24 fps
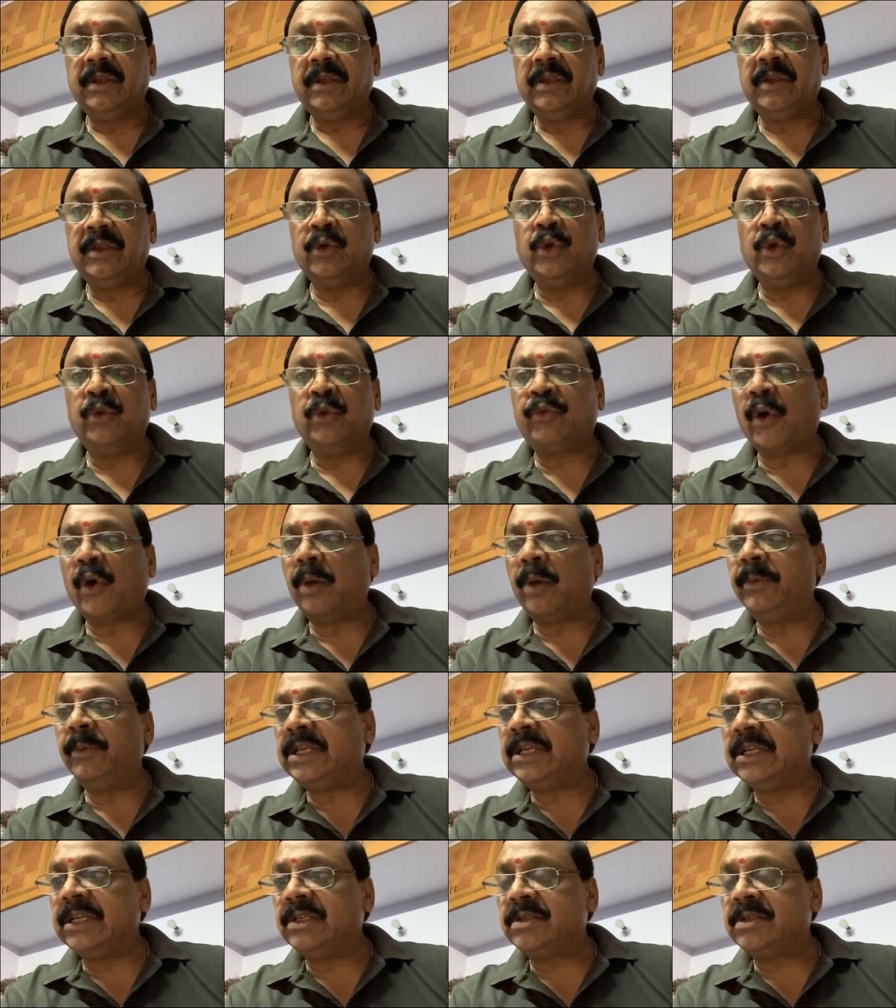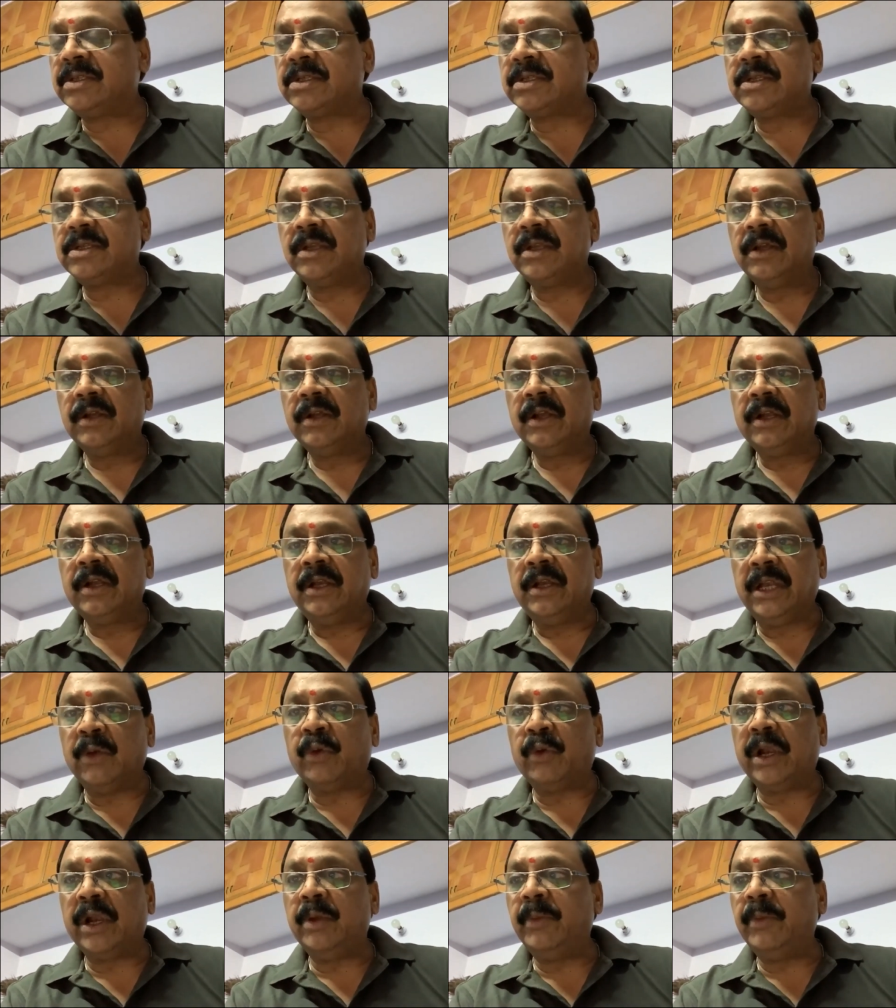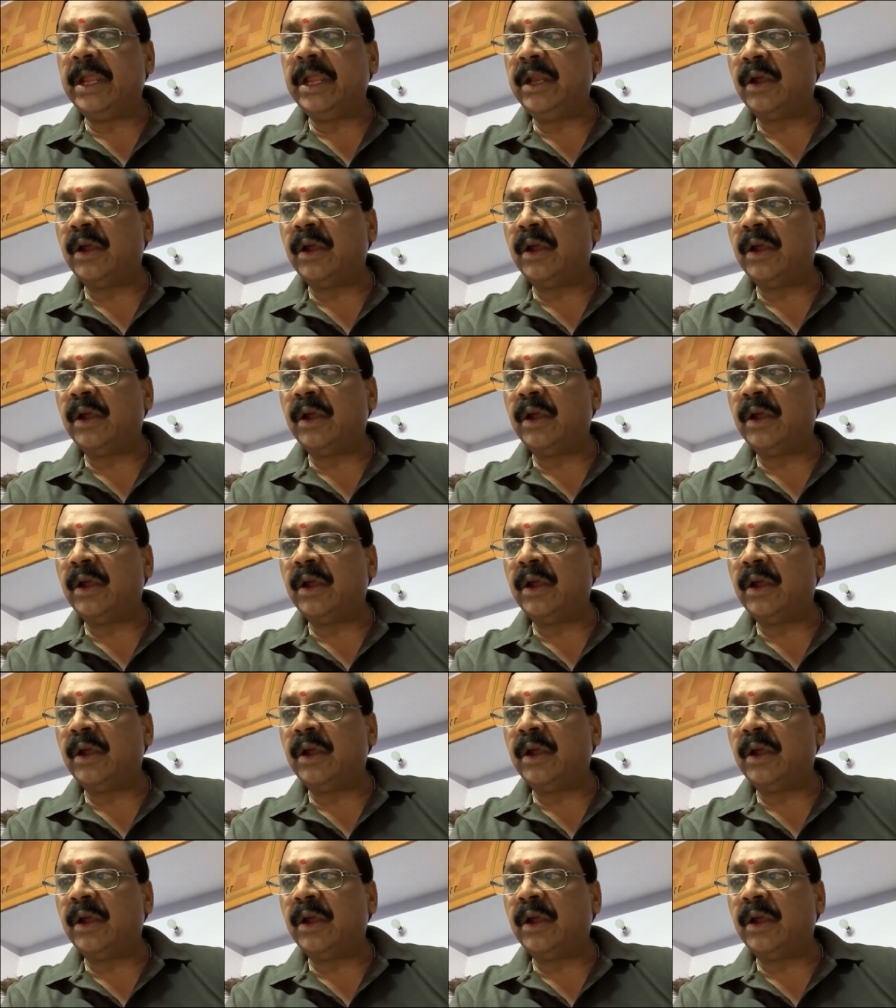uniformities never remain in